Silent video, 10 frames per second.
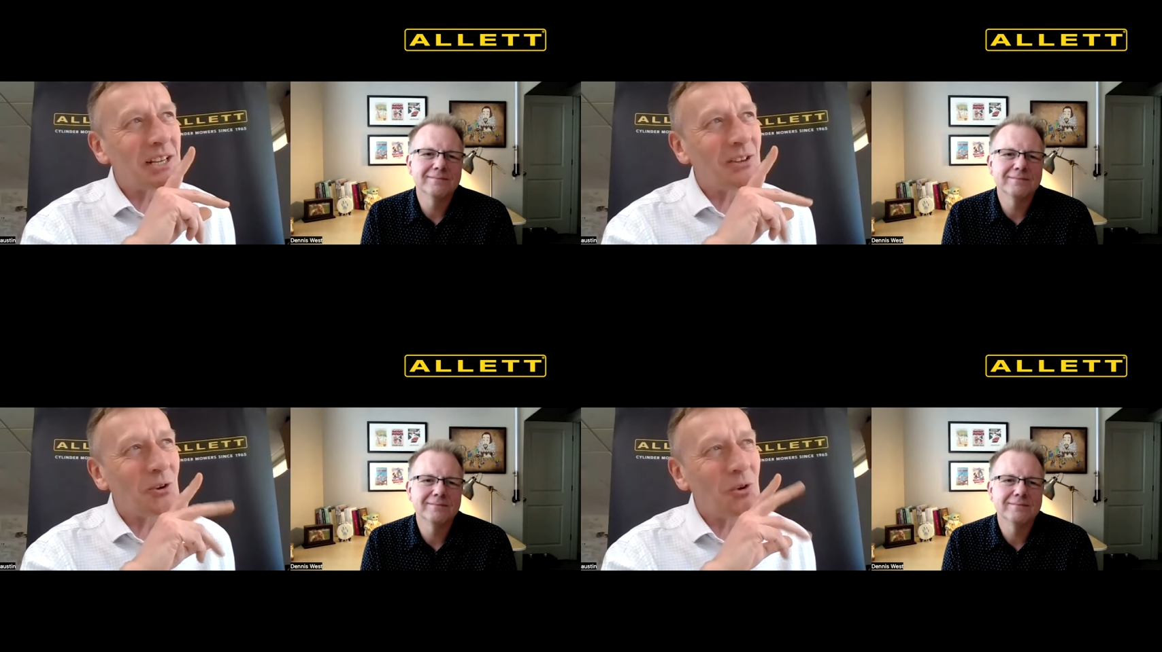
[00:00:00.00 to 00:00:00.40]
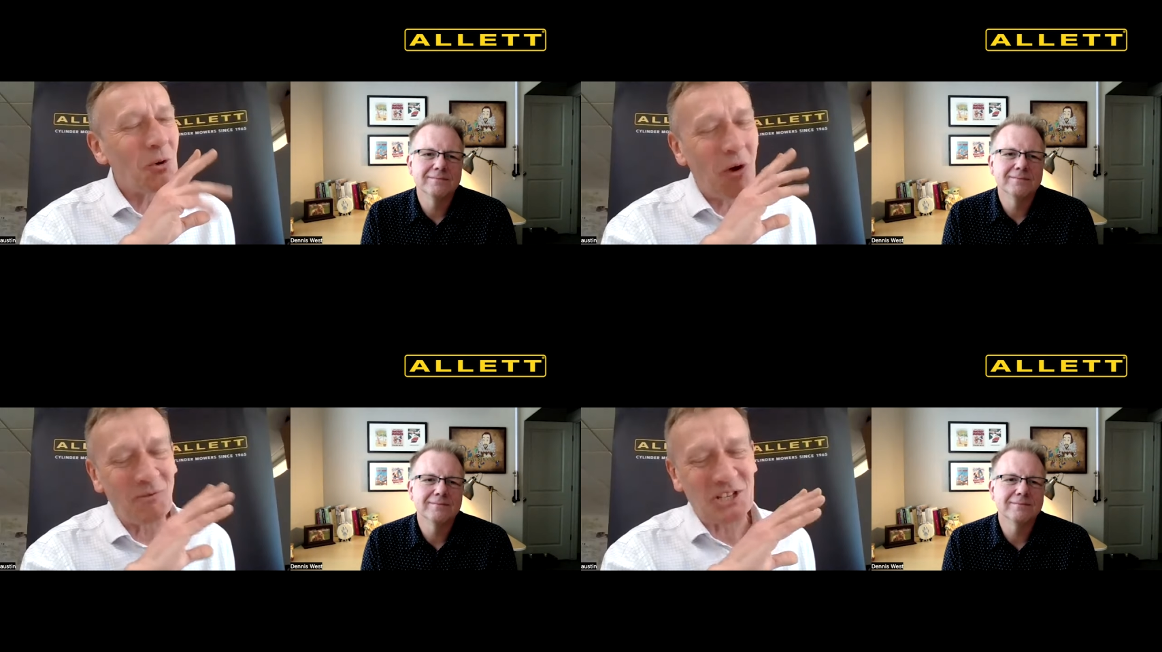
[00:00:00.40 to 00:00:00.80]

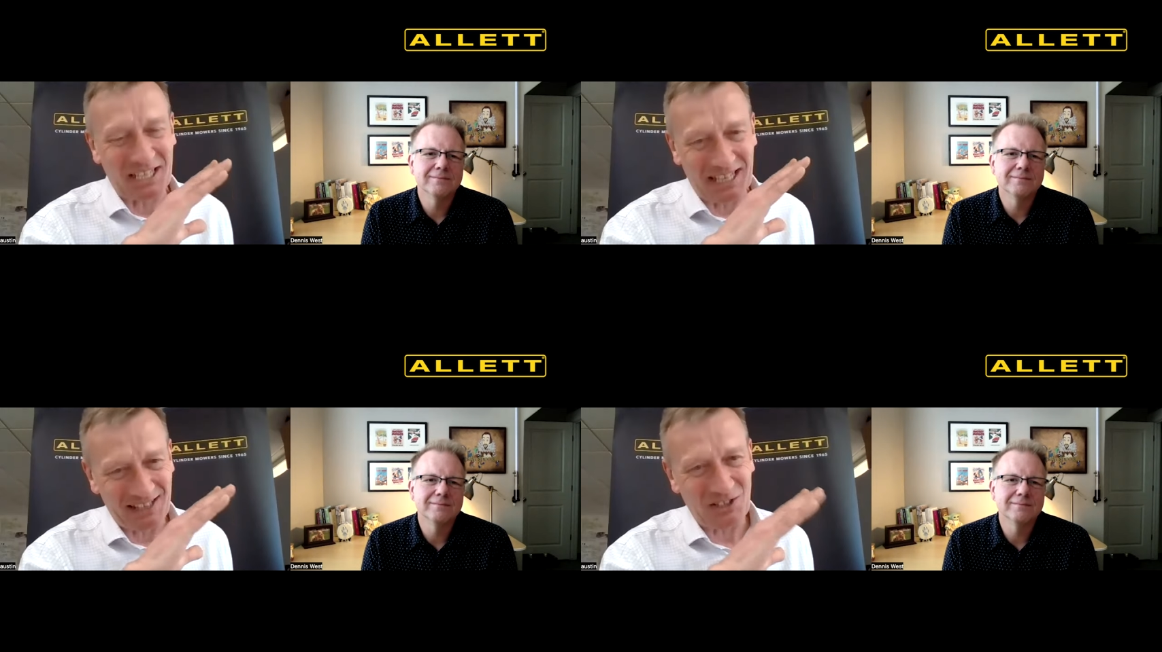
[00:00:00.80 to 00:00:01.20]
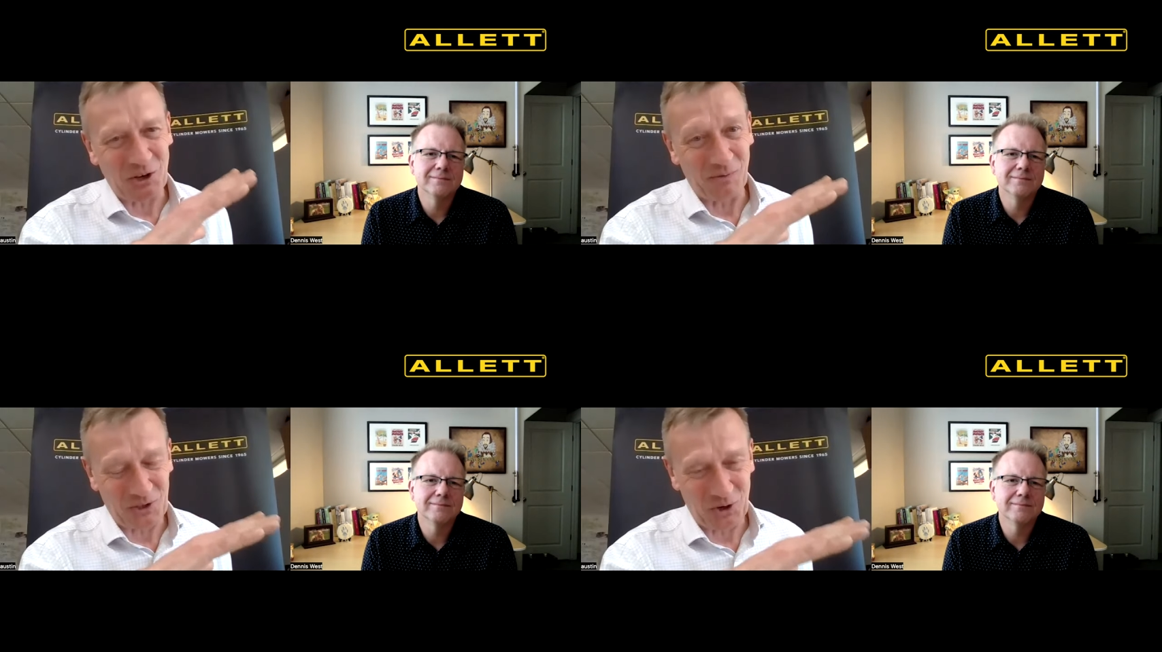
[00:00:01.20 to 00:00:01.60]
Speaker 1: You're obviously into
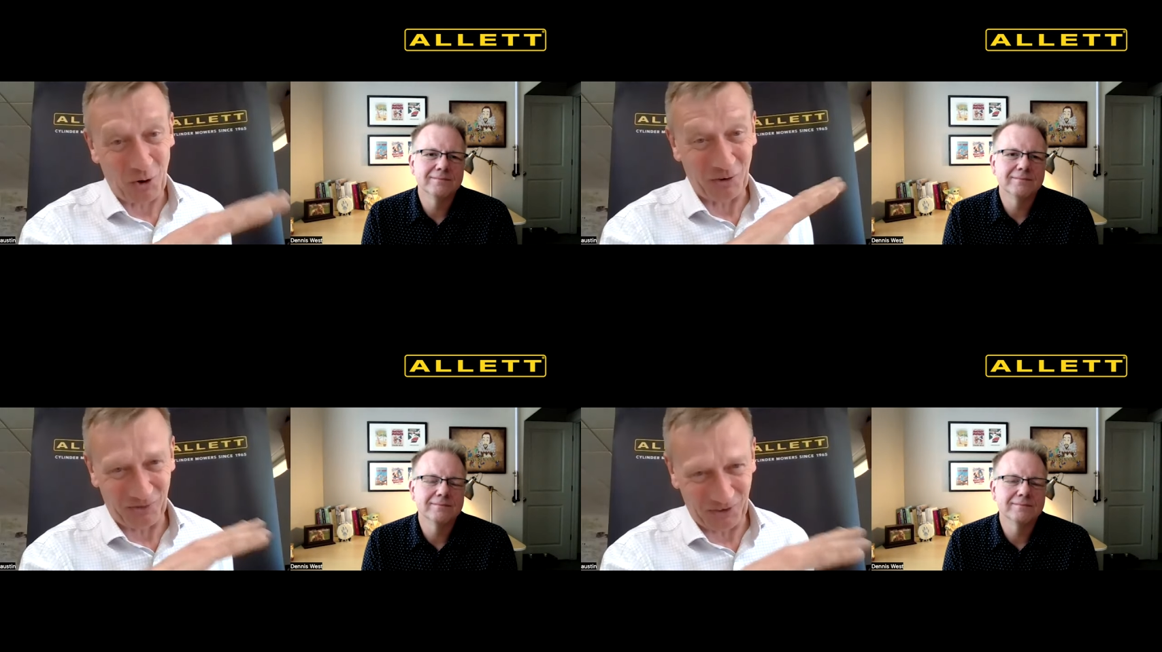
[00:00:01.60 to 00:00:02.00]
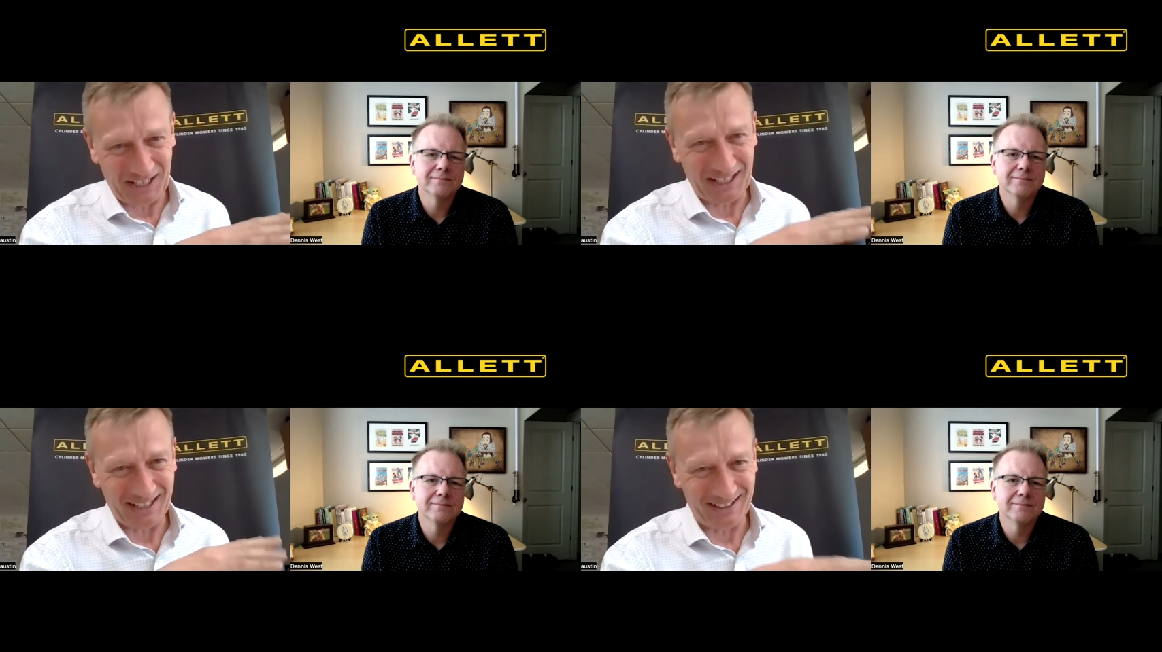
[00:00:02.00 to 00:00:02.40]
your
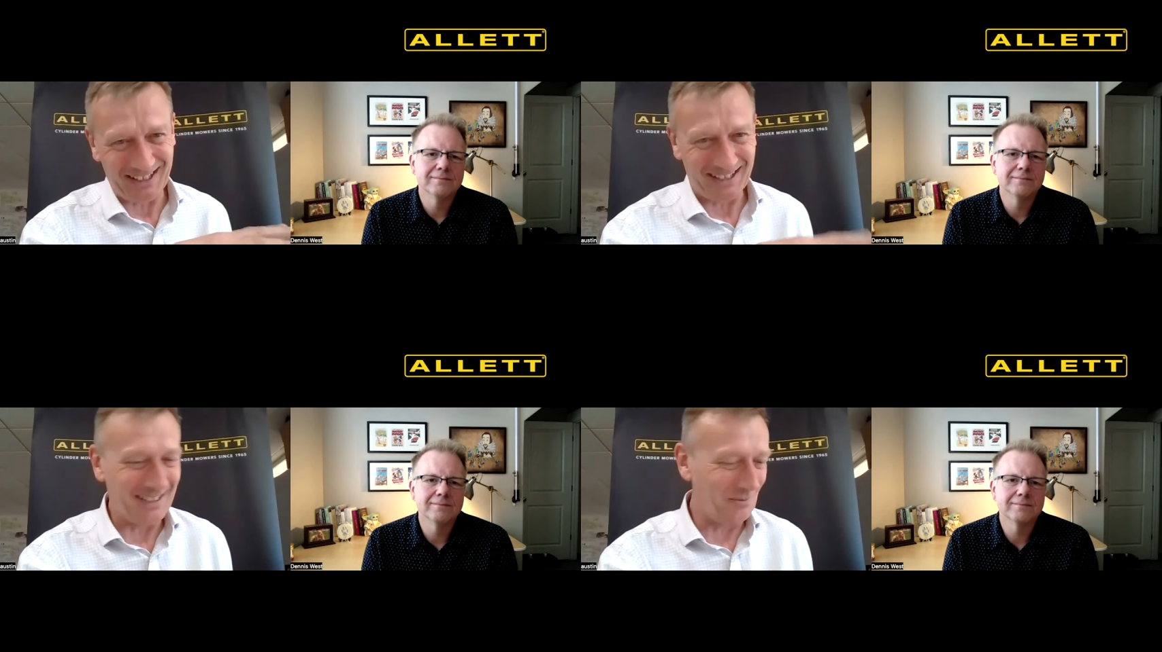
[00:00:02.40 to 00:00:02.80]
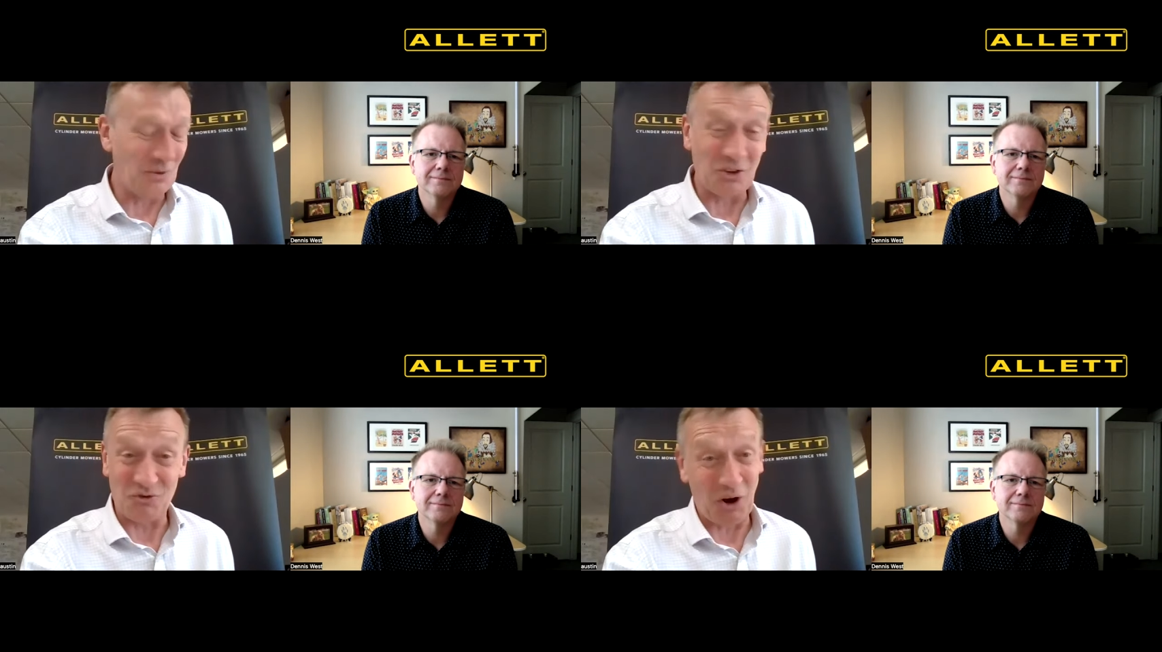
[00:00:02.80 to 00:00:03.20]
photography, and and
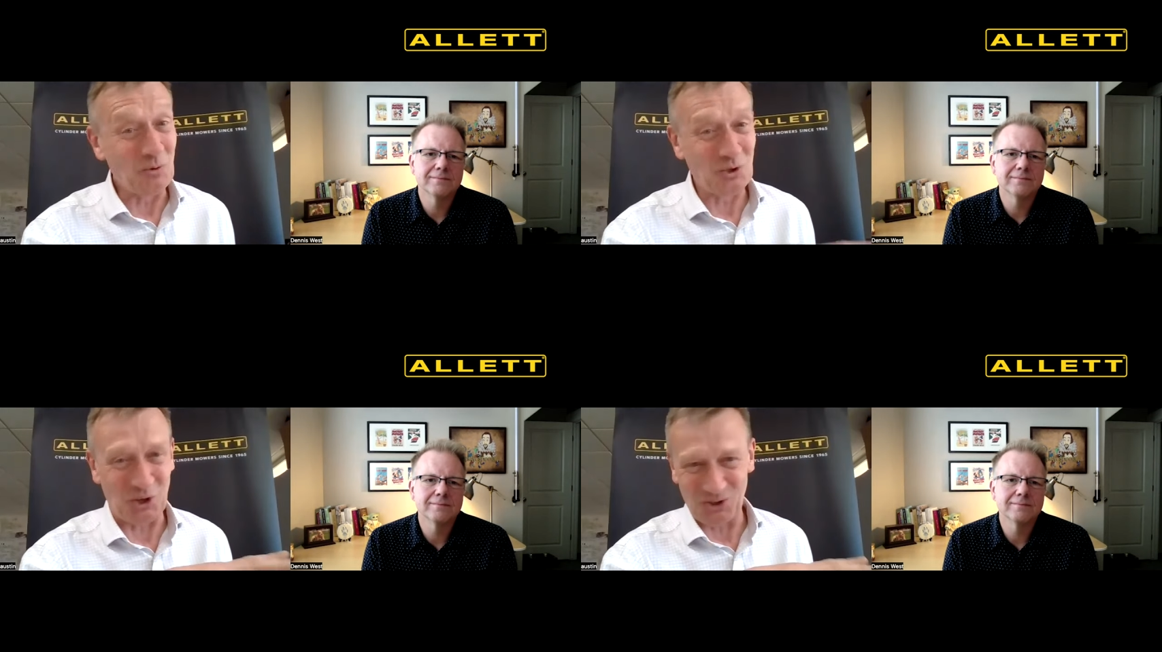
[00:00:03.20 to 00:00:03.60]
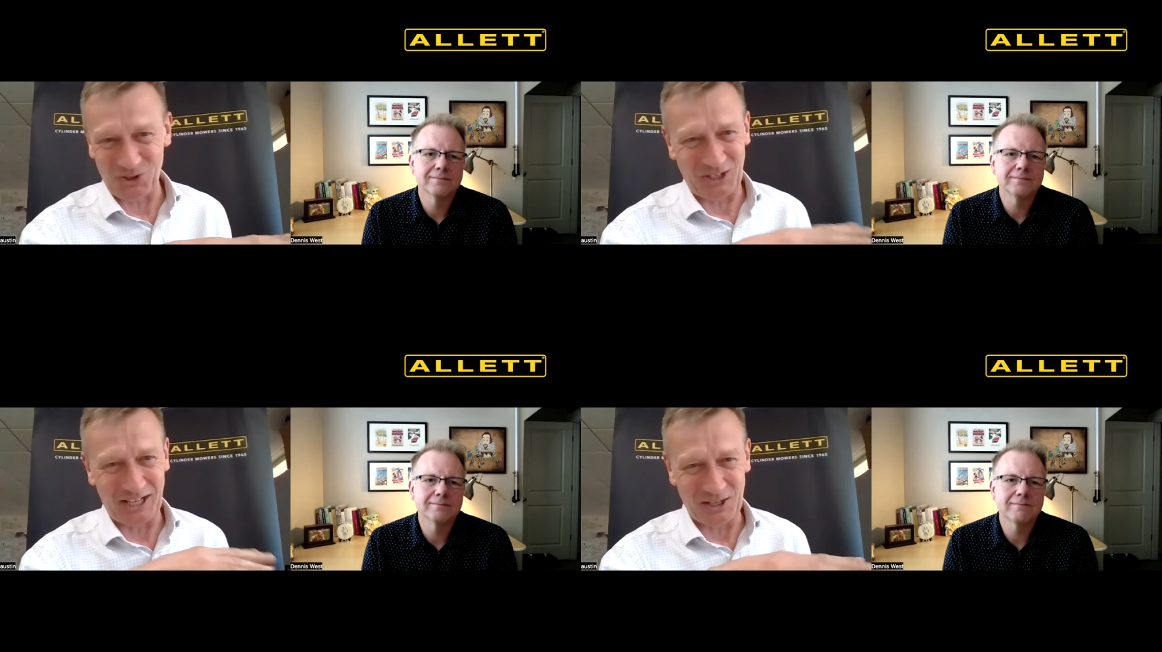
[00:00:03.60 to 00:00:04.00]
the drone shots
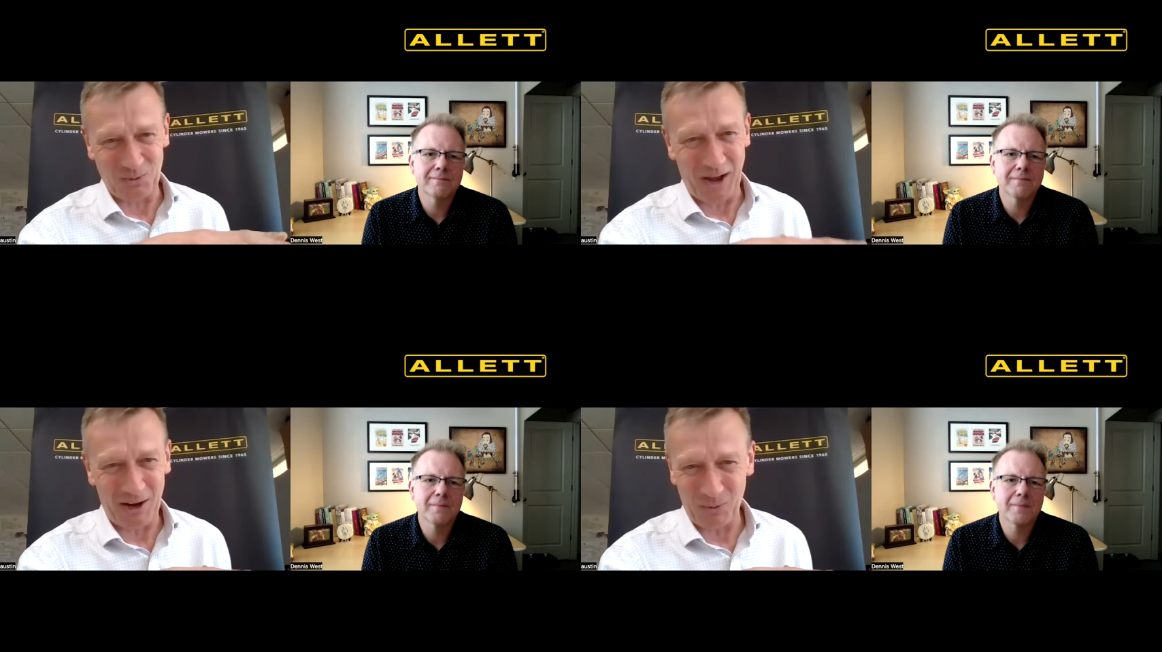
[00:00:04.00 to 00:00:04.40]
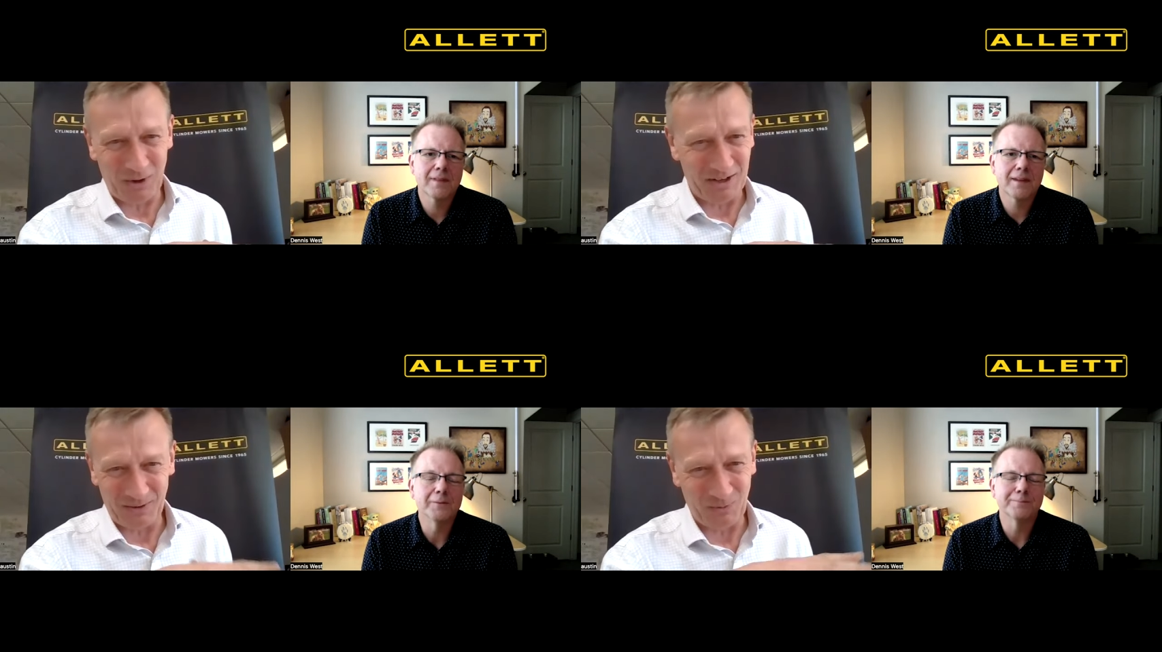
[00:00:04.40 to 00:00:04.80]
you did as well
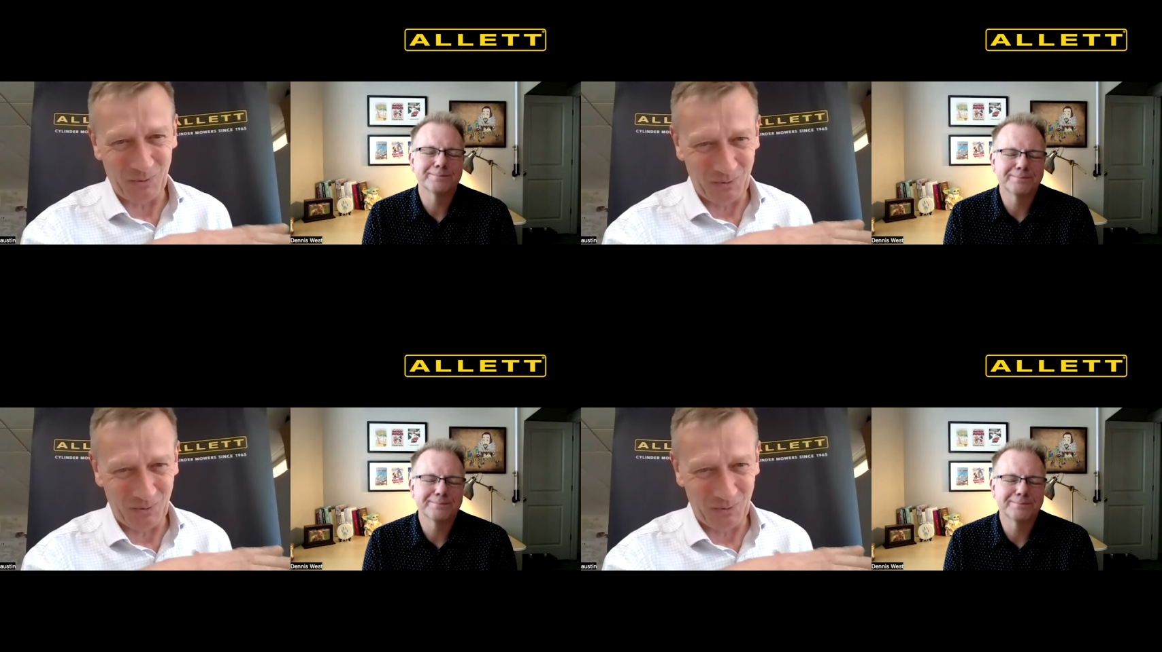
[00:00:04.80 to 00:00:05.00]
were mm.